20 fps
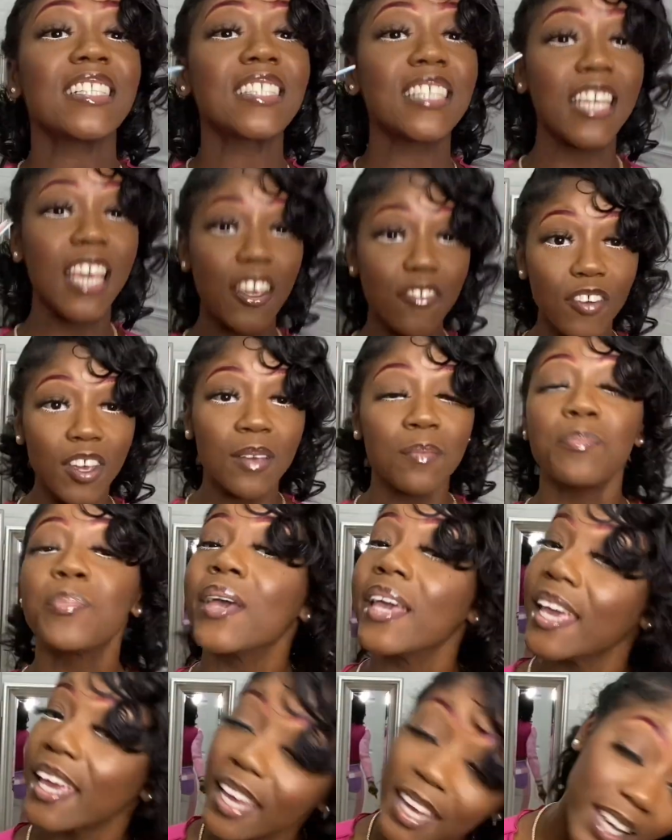giving
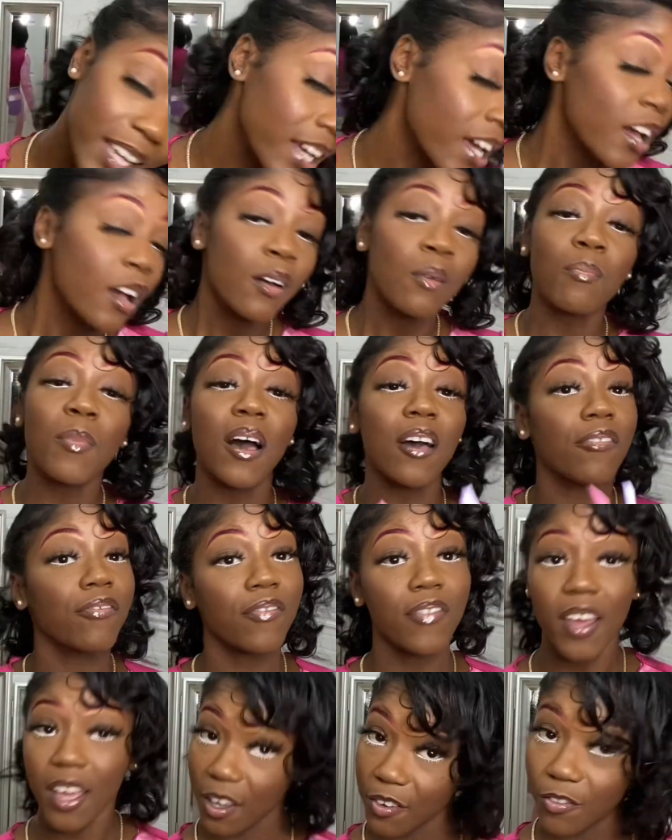pink, my
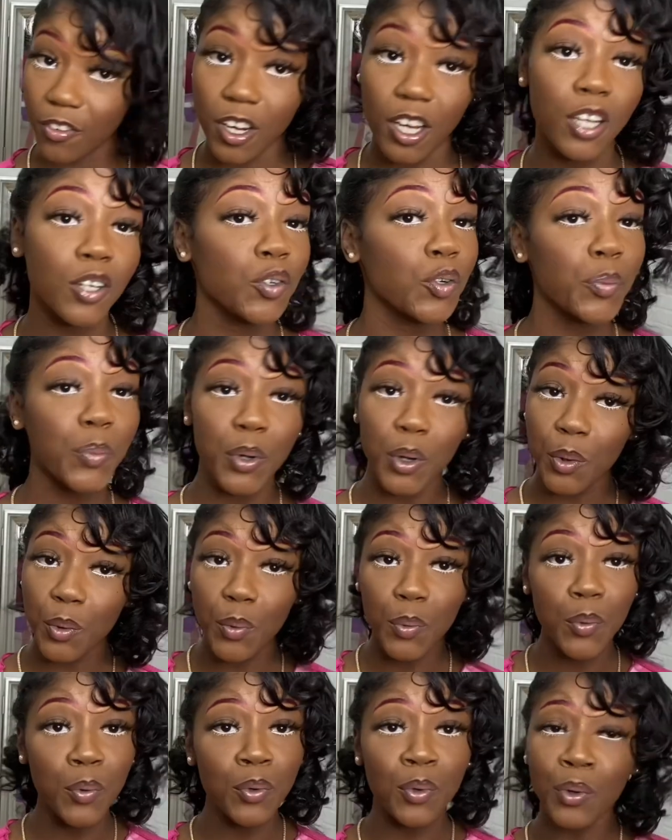favorite, numero
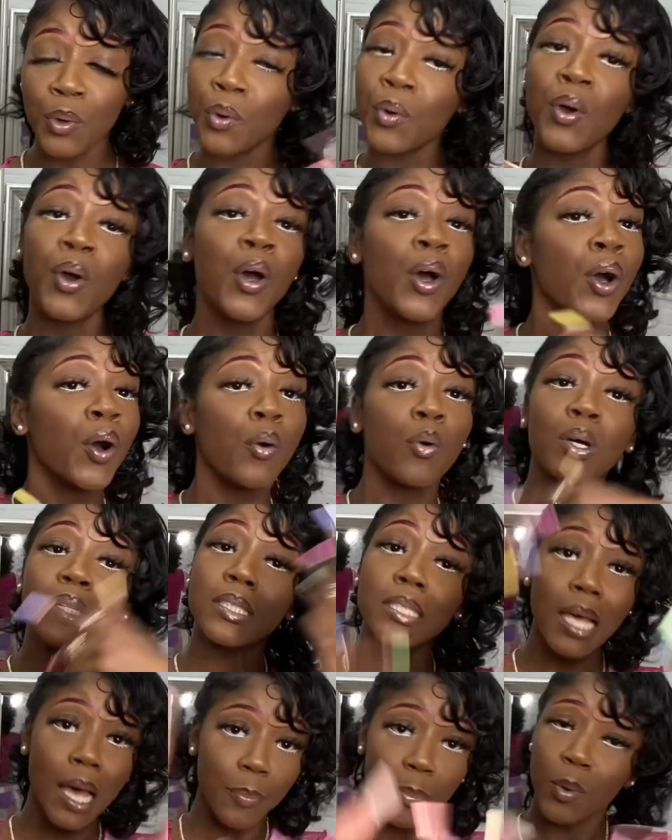uno, on
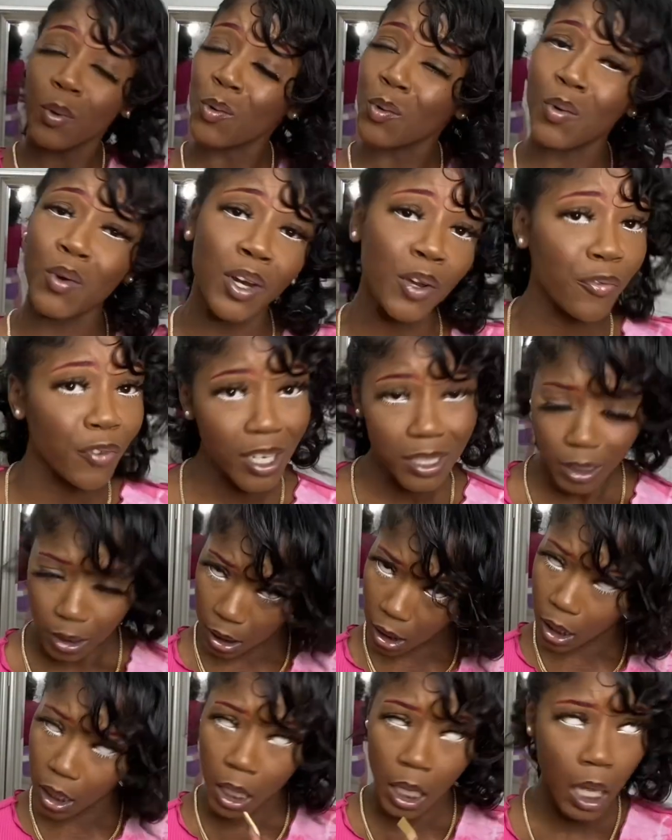top of all the rest of
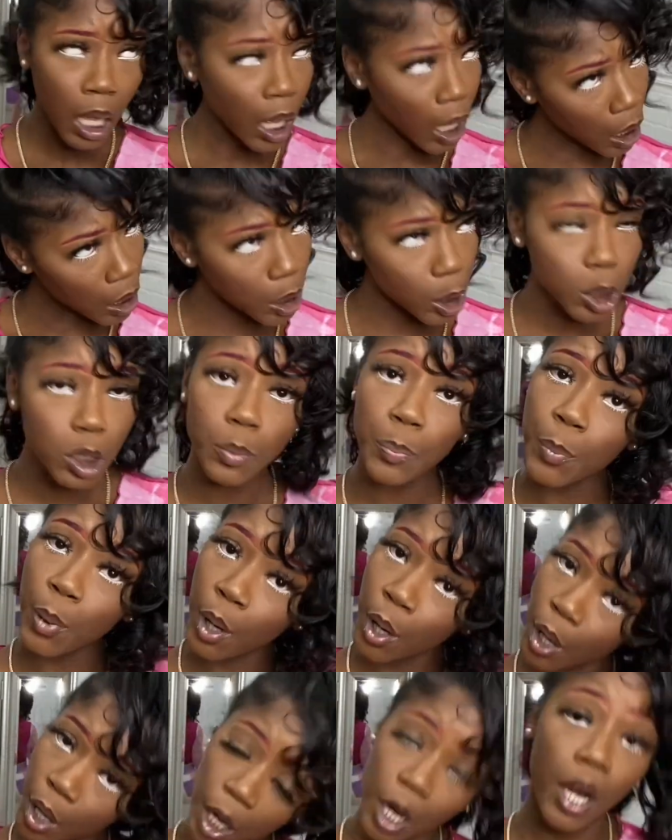the colors,
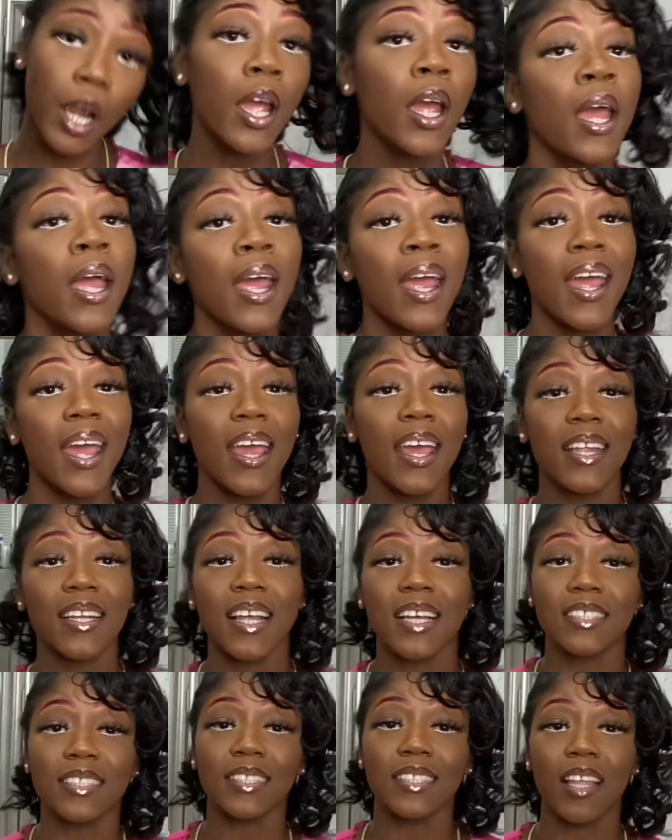and
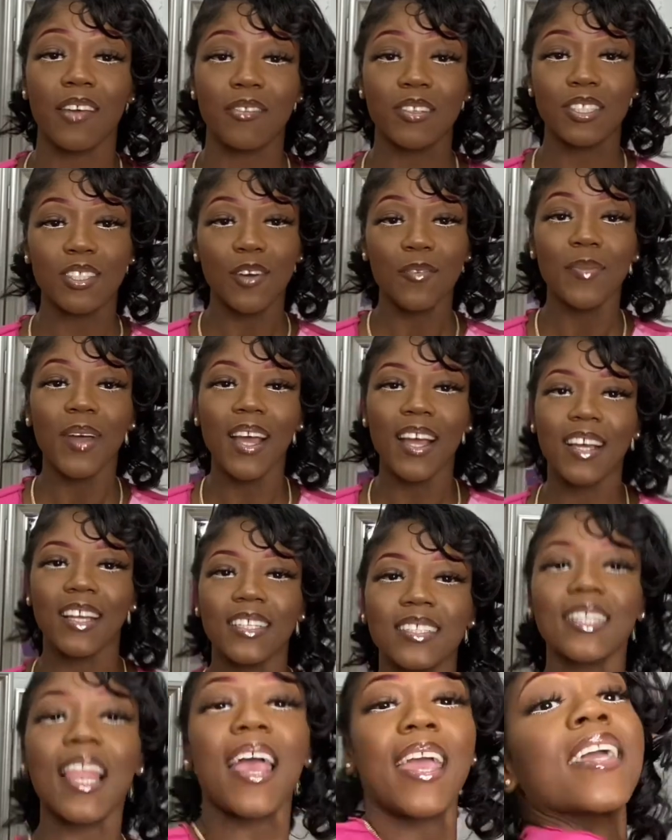I just love it so much. It's
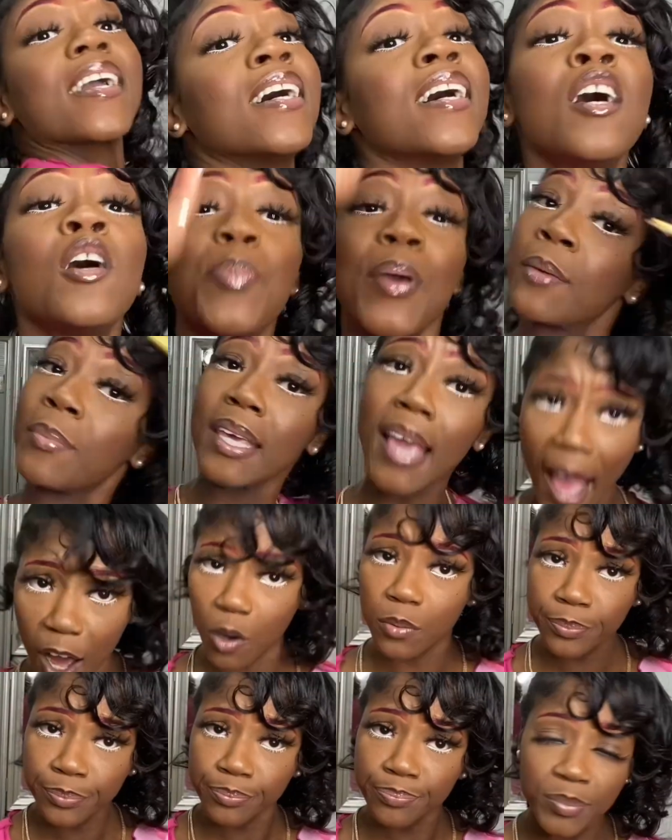like, pick me
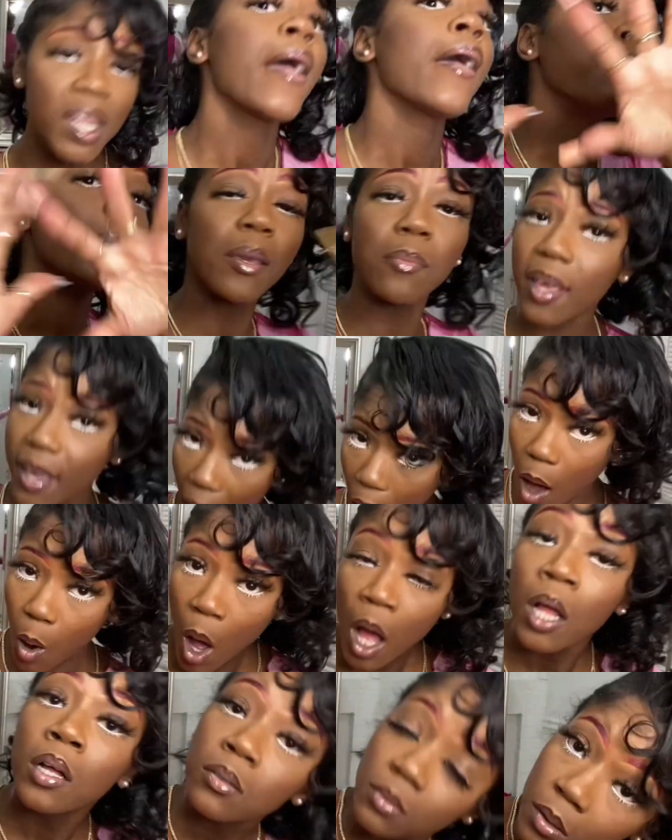up, pick me up,
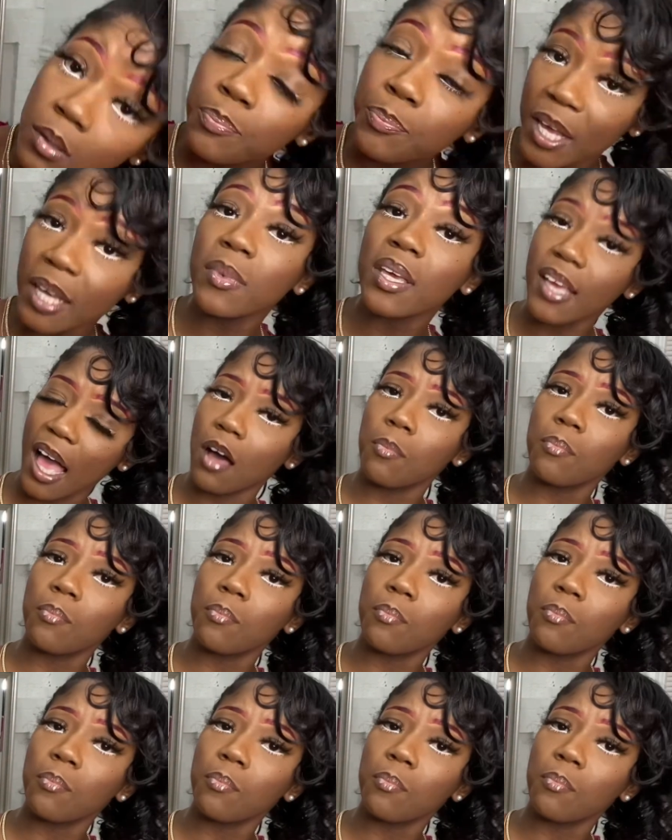pick me up,